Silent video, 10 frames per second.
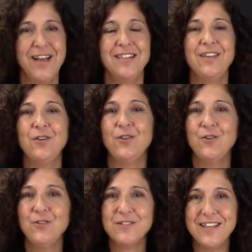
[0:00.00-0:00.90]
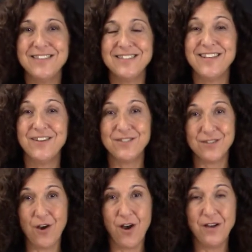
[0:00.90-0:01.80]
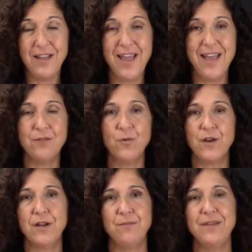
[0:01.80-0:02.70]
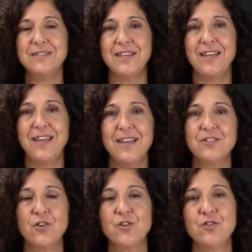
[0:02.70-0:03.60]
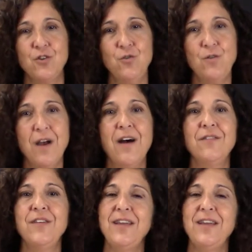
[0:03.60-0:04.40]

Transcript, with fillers: Little learners, let's sing a song and we're going to be singing it to the tune of